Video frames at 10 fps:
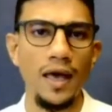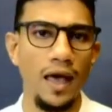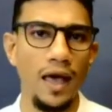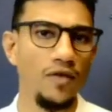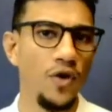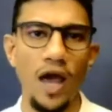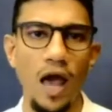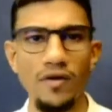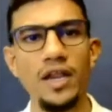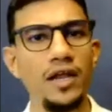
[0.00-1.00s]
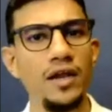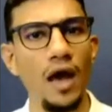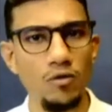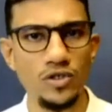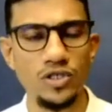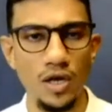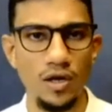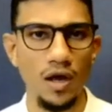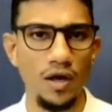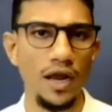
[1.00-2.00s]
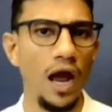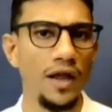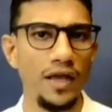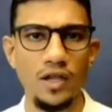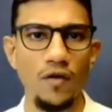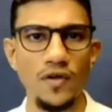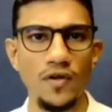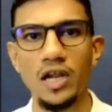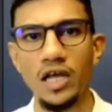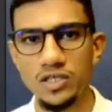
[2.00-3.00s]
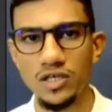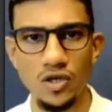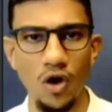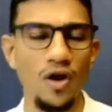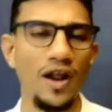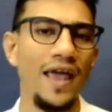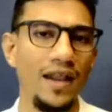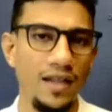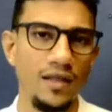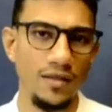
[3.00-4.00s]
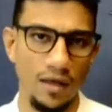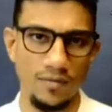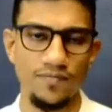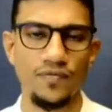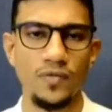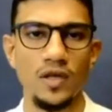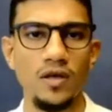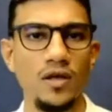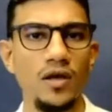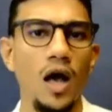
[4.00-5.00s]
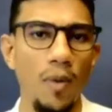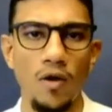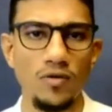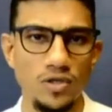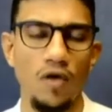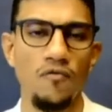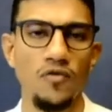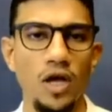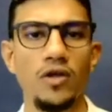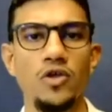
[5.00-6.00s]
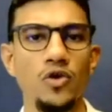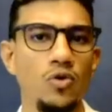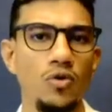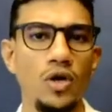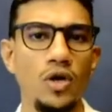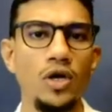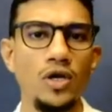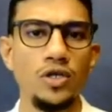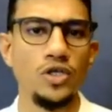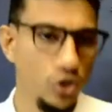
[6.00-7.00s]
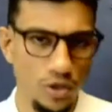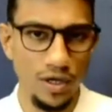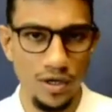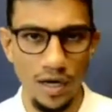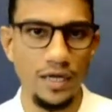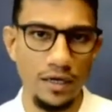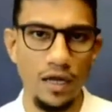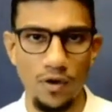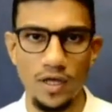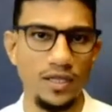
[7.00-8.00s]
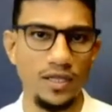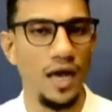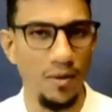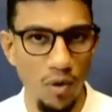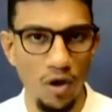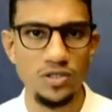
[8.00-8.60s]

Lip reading: And if you're having any doubts regarding any of the releases or anything about the software, you should write it down in the chat